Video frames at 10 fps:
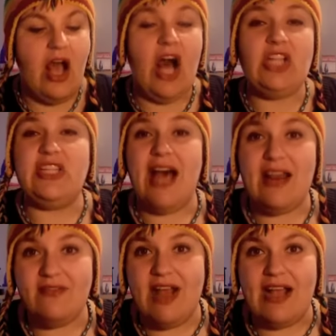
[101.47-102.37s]
A lot
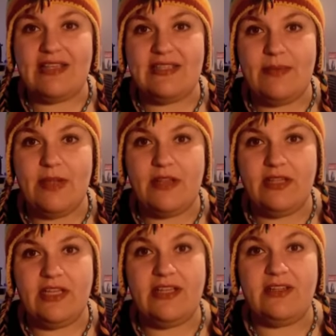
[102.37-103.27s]
of guys
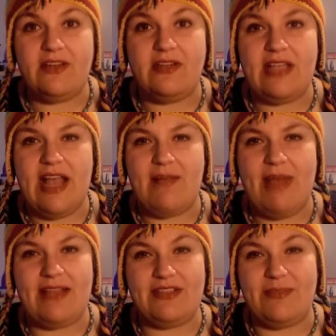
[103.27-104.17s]
typically learn that
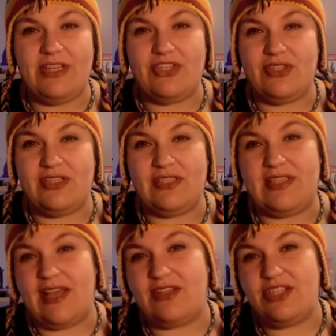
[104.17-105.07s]
masturbation is
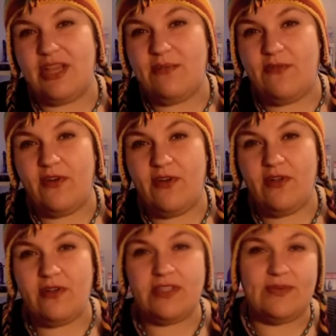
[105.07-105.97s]
kind of shameful
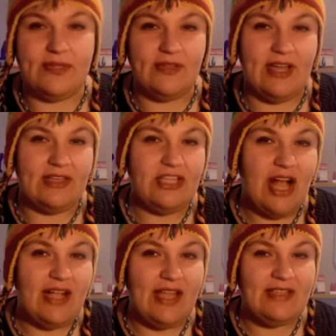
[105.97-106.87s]
or it's a real kind of
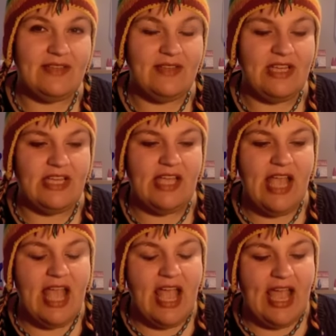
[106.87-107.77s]
jack activity,
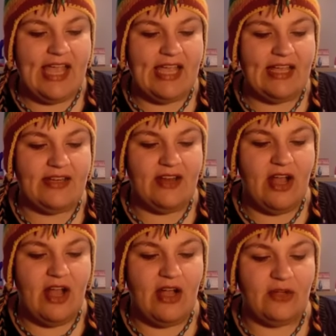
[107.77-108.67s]
and
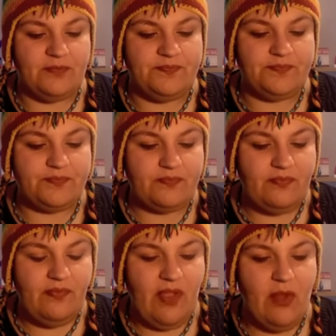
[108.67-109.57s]
um,
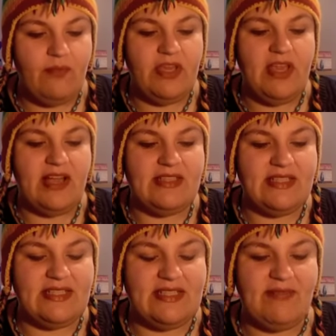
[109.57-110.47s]
because
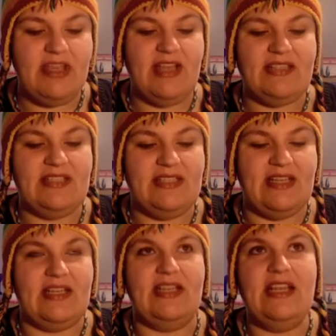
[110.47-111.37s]
it's because it's
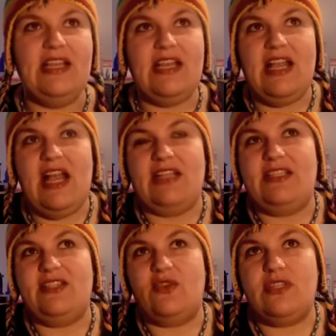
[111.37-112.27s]
a a
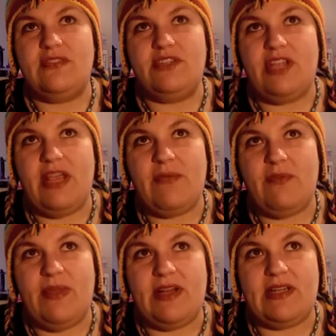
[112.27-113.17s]
source of shame or
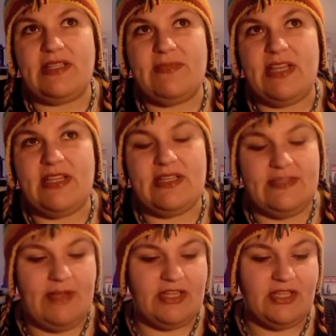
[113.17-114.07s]
embarrassment,
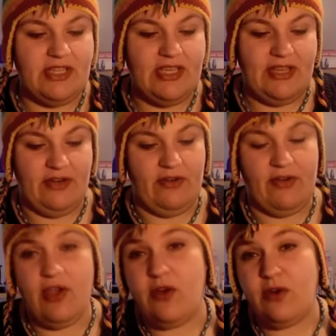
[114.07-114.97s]
especially in your own
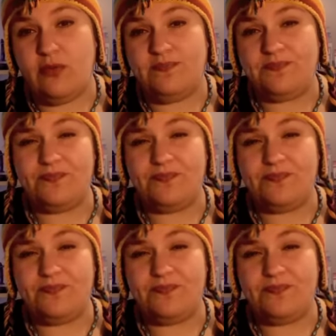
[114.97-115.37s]
home